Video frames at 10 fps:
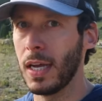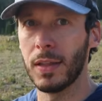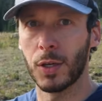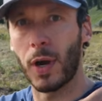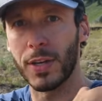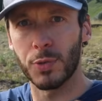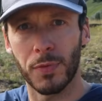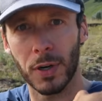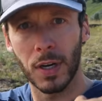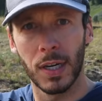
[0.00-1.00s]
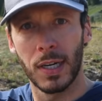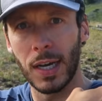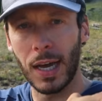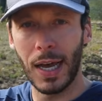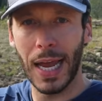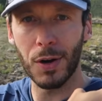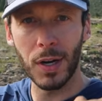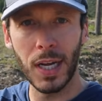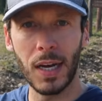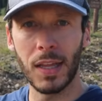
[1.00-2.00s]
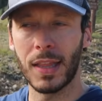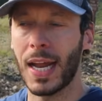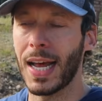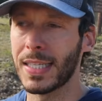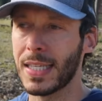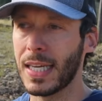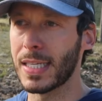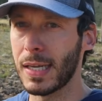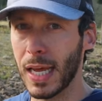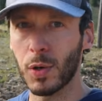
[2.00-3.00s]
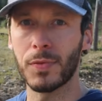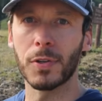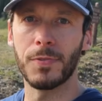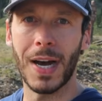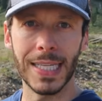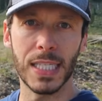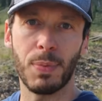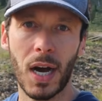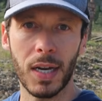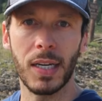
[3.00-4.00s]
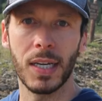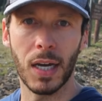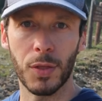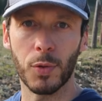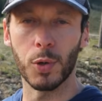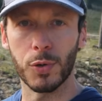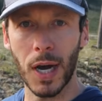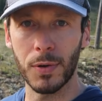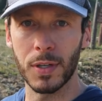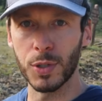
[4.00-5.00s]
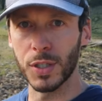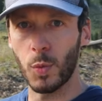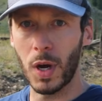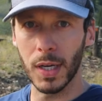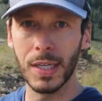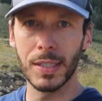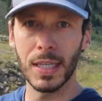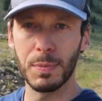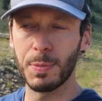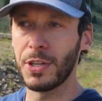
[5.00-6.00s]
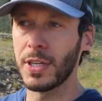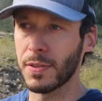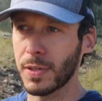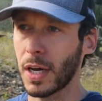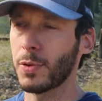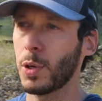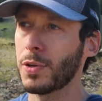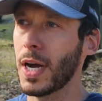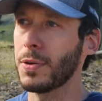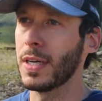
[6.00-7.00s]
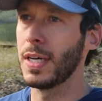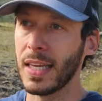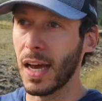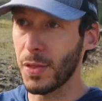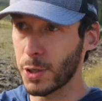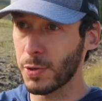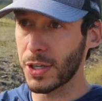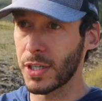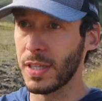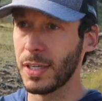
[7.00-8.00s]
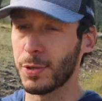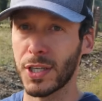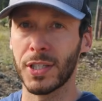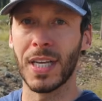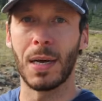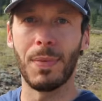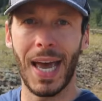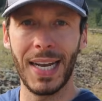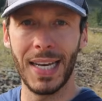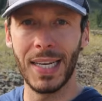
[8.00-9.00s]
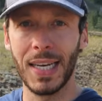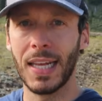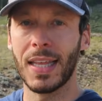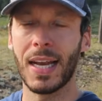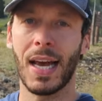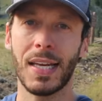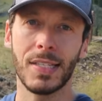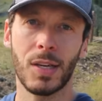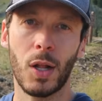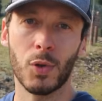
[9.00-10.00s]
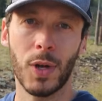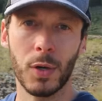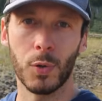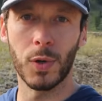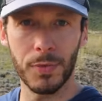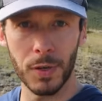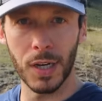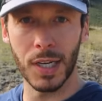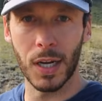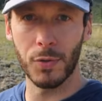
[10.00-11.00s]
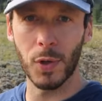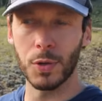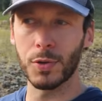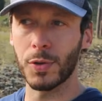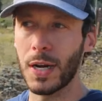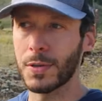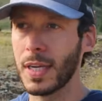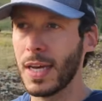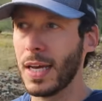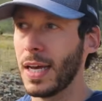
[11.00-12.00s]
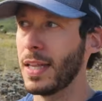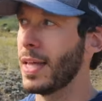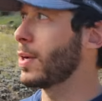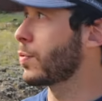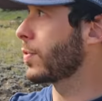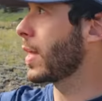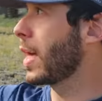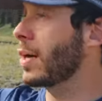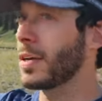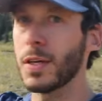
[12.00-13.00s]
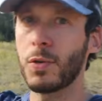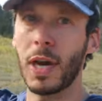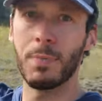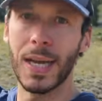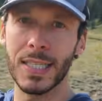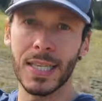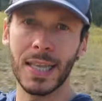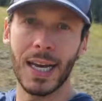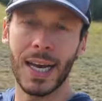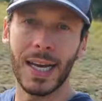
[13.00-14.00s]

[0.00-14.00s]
in the Grays River uh, area, that has the Snake River fine spotted cutthroat trout, which is one subspecies of cutthroat trout. In the other direction, the direction that I'm headed, that has Colorado River cutthroat trout. And then over there in the Great Basin, that